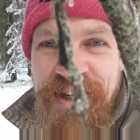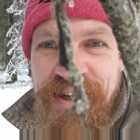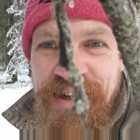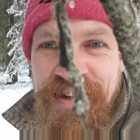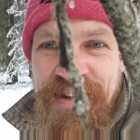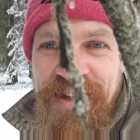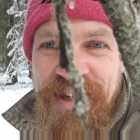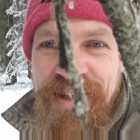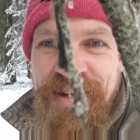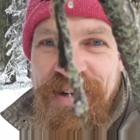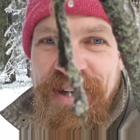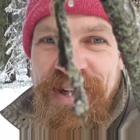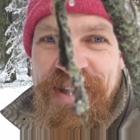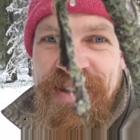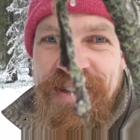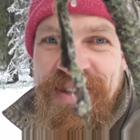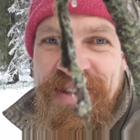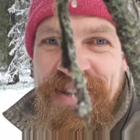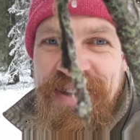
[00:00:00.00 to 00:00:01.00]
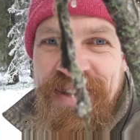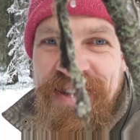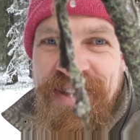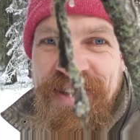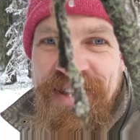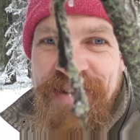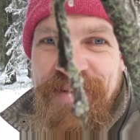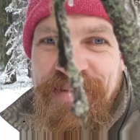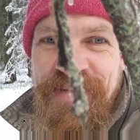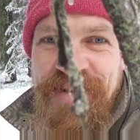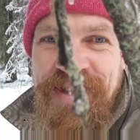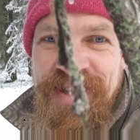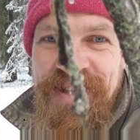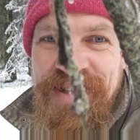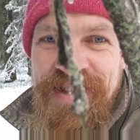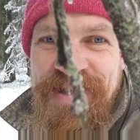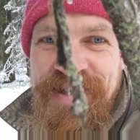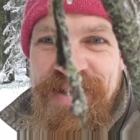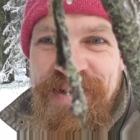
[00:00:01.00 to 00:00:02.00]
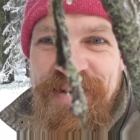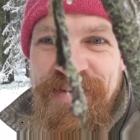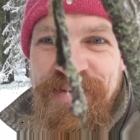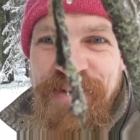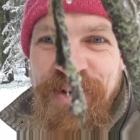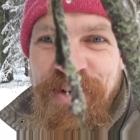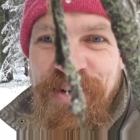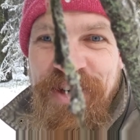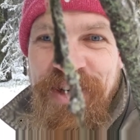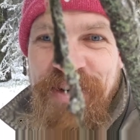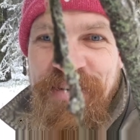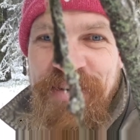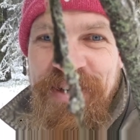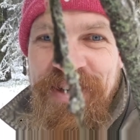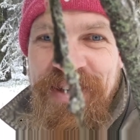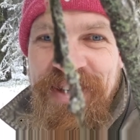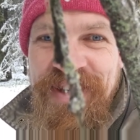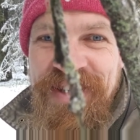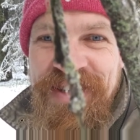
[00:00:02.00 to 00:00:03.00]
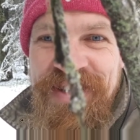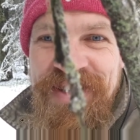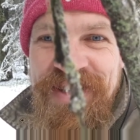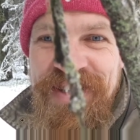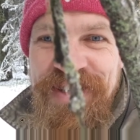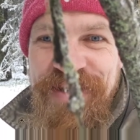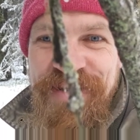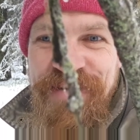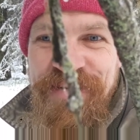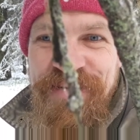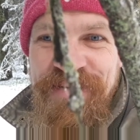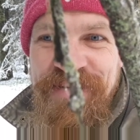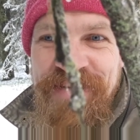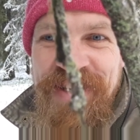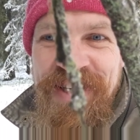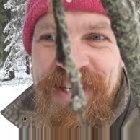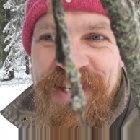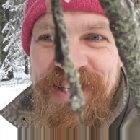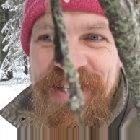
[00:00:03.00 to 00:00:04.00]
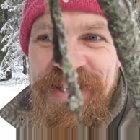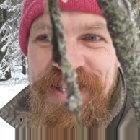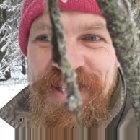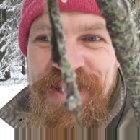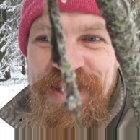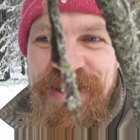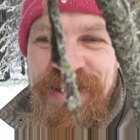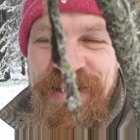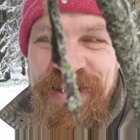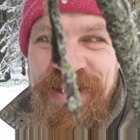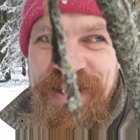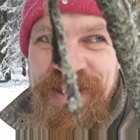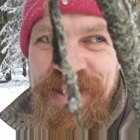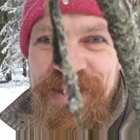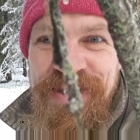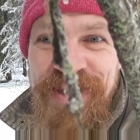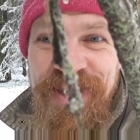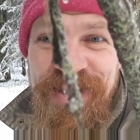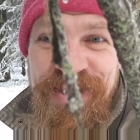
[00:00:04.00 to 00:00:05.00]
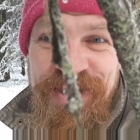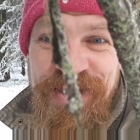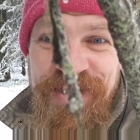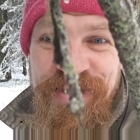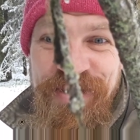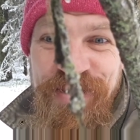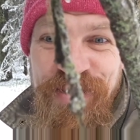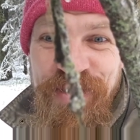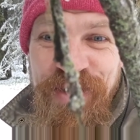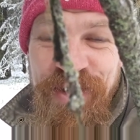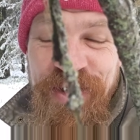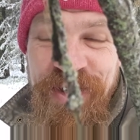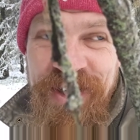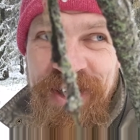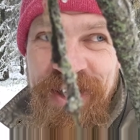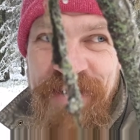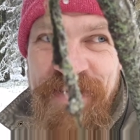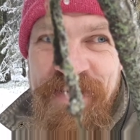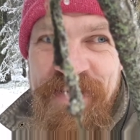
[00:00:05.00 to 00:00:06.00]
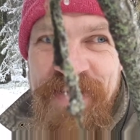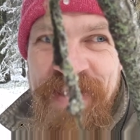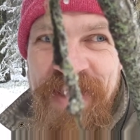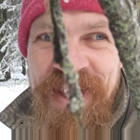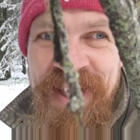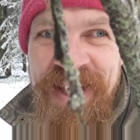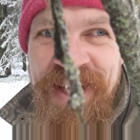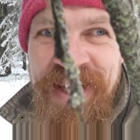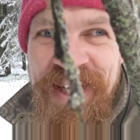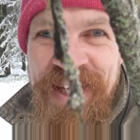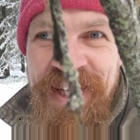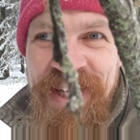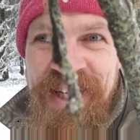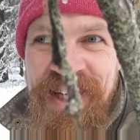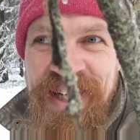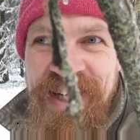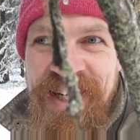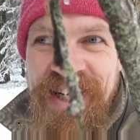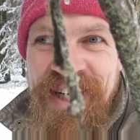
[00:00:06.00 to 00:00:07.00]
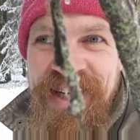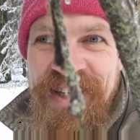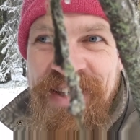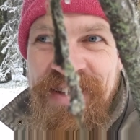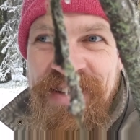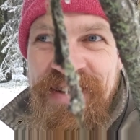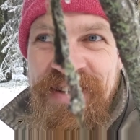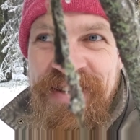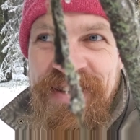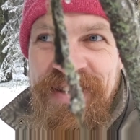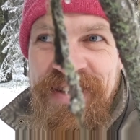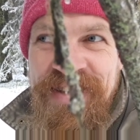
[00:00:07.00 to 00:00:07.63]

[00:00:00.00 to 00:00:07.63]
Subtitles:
On the other hand, it's worrying me that there is still the intention to do logging, and